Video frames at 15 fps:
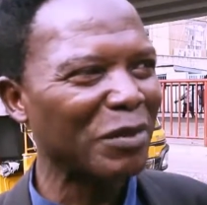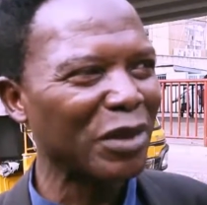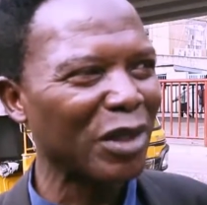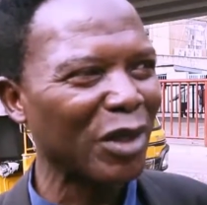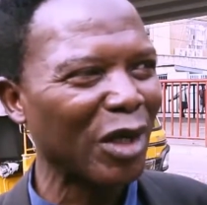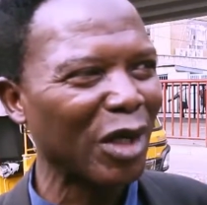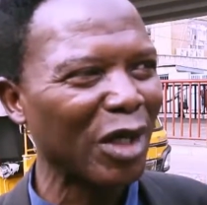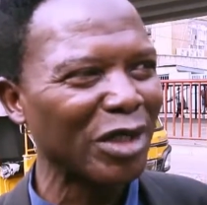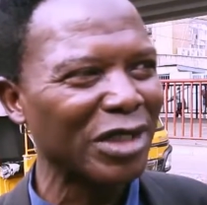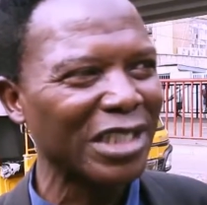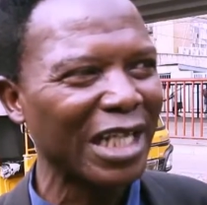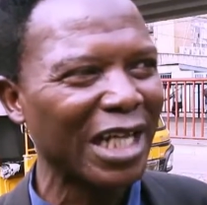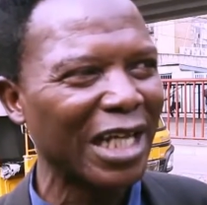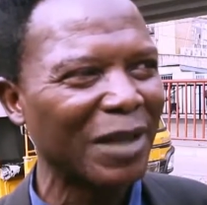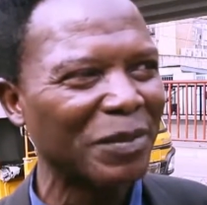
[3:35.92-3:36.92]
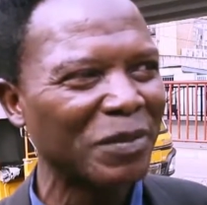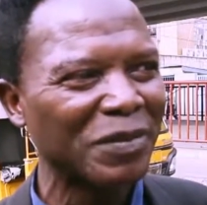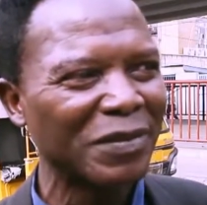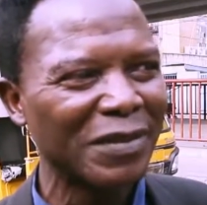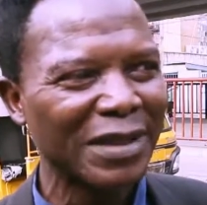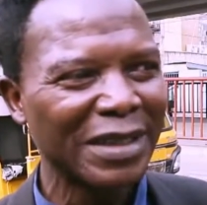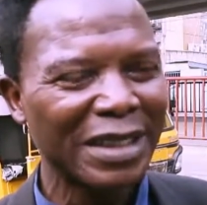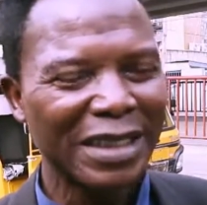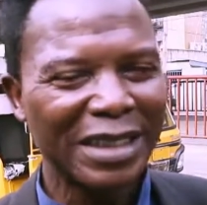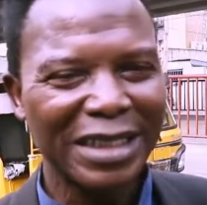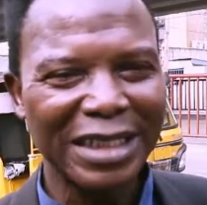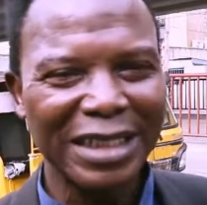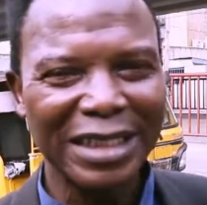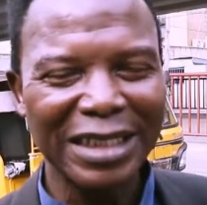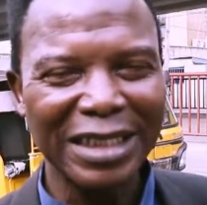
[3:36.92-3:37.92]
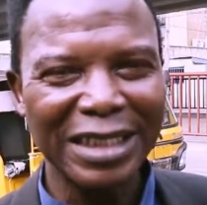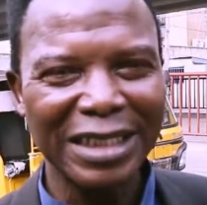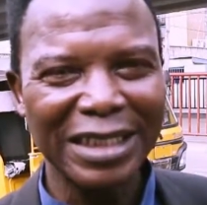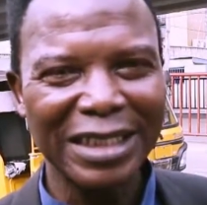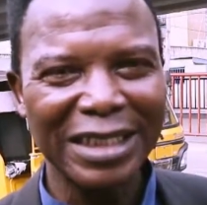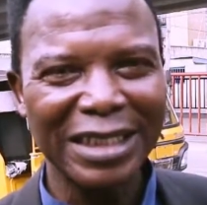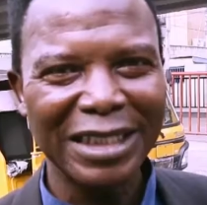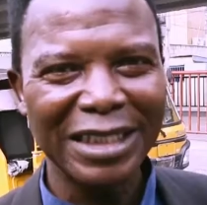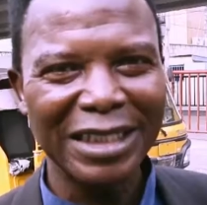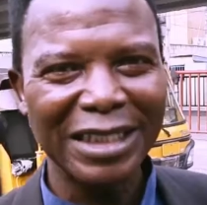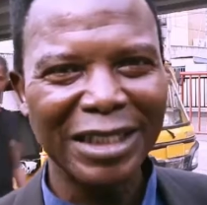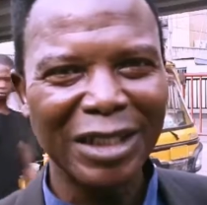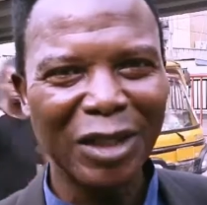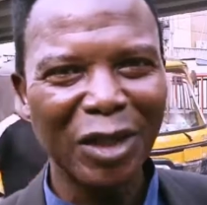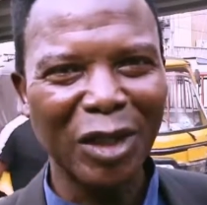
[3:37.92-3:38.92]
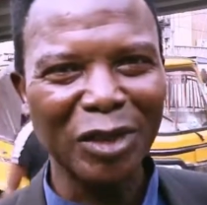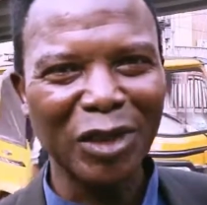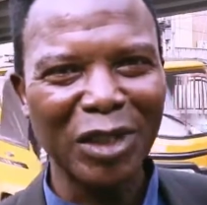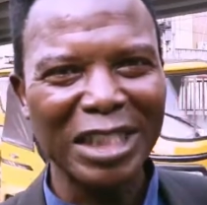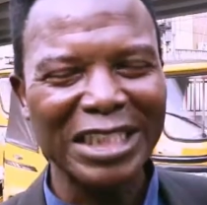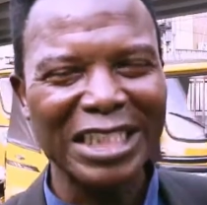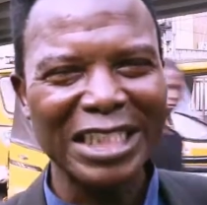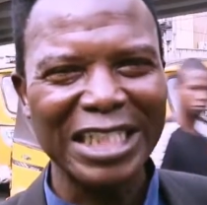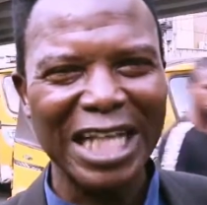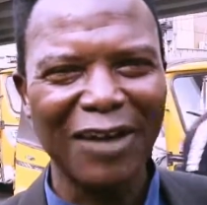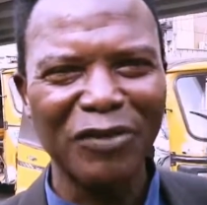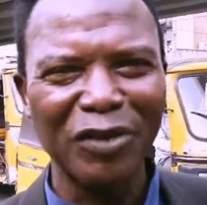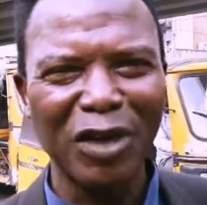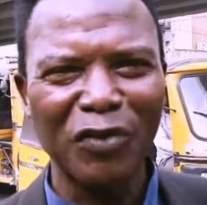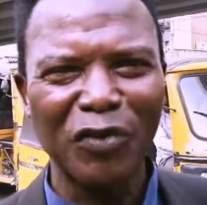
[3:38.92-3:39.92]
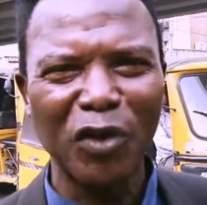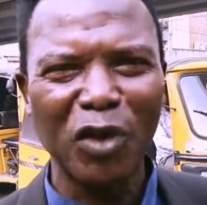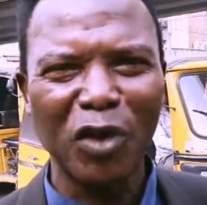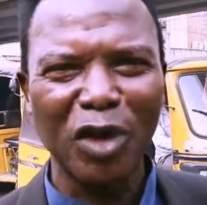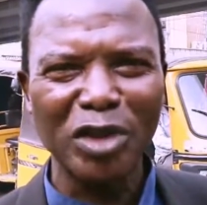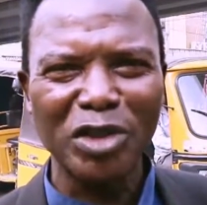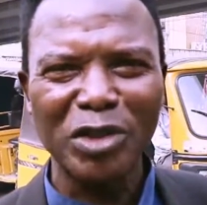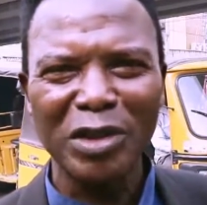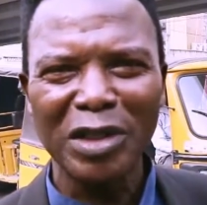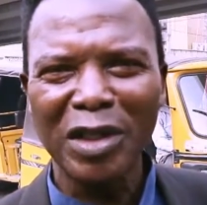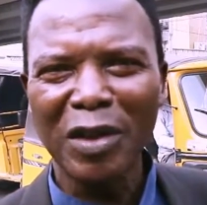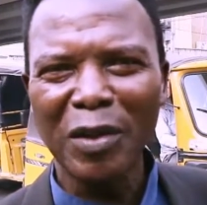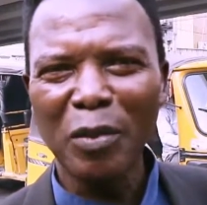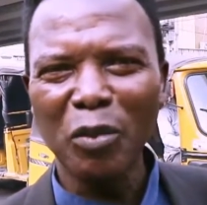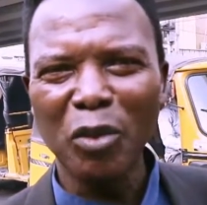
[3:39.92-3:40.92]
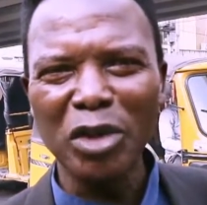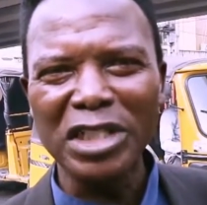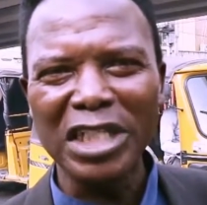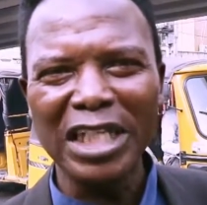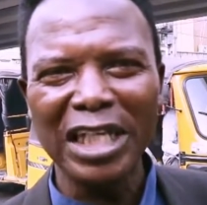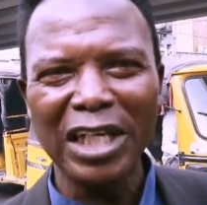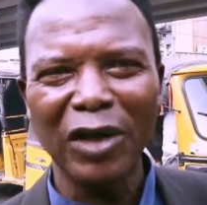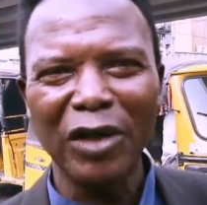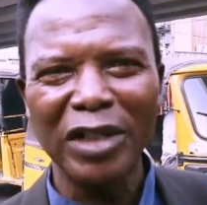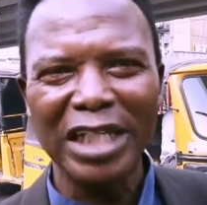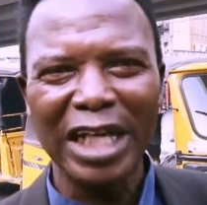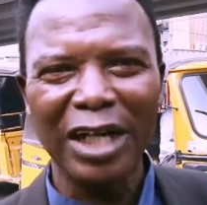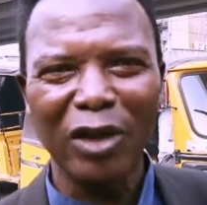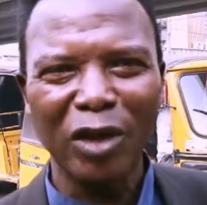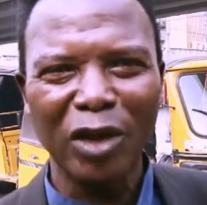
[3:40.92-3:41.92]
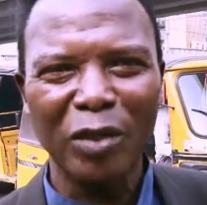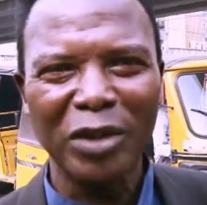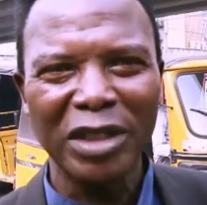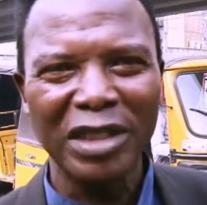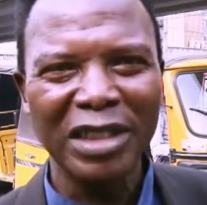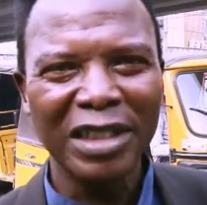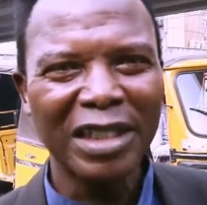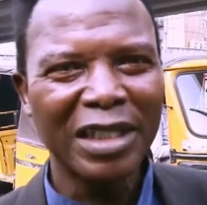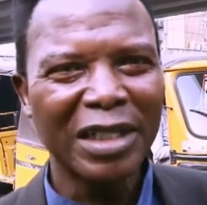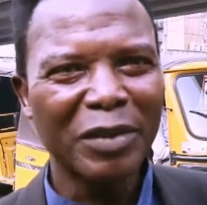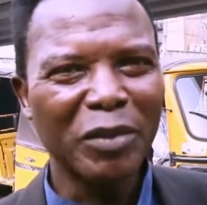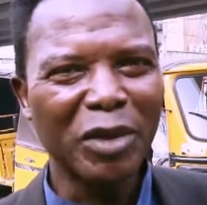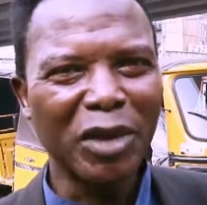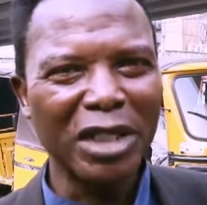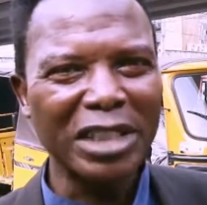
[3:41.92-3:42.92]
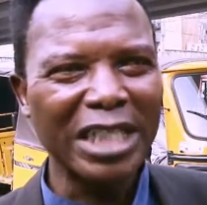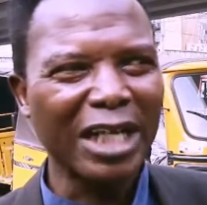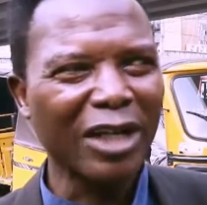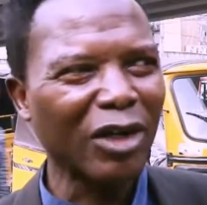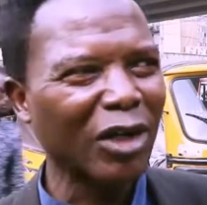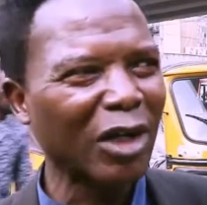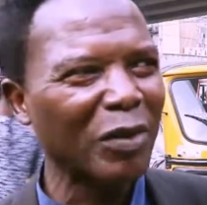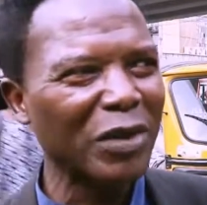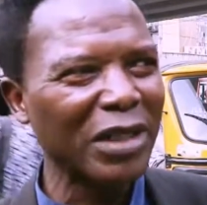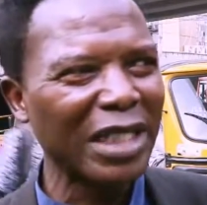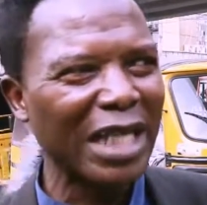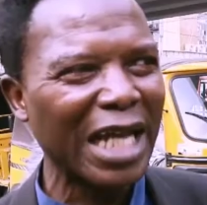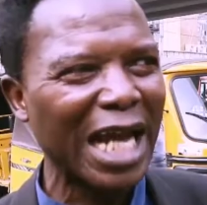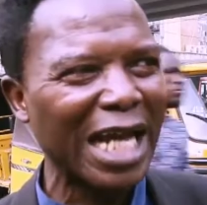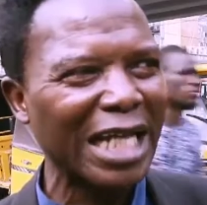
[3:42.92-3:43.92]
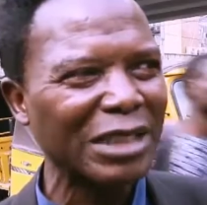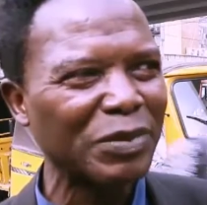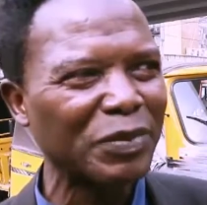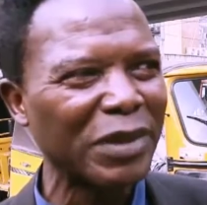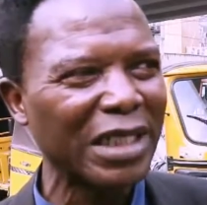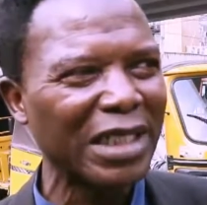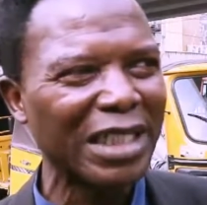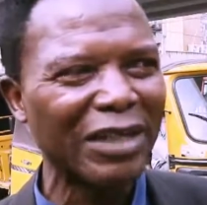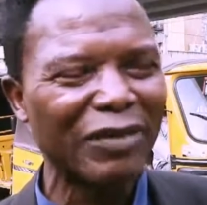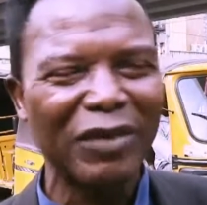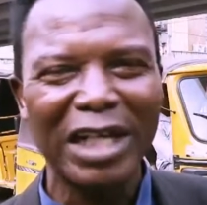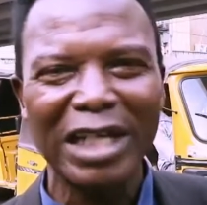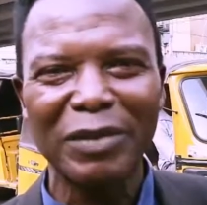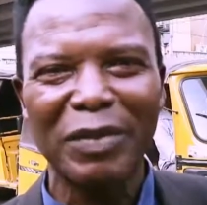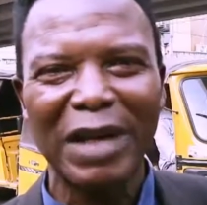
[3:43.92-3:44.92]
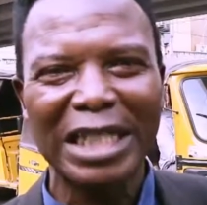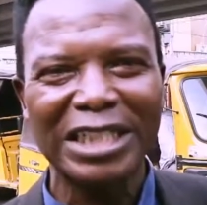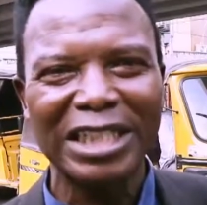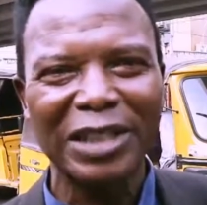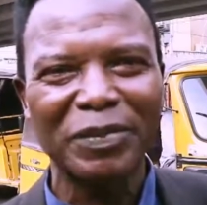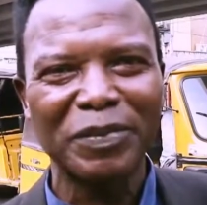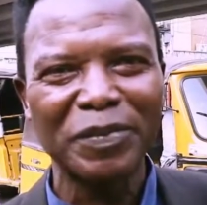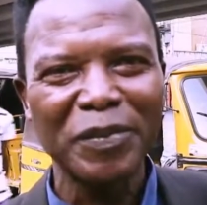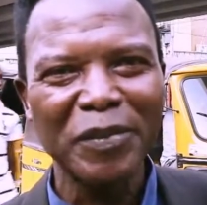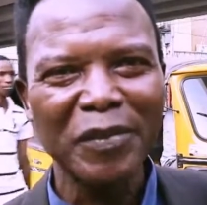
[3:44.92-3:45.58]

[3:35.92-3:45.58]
because the authorities have not focused mostly on the economy, because the economy has been in a very bad shape,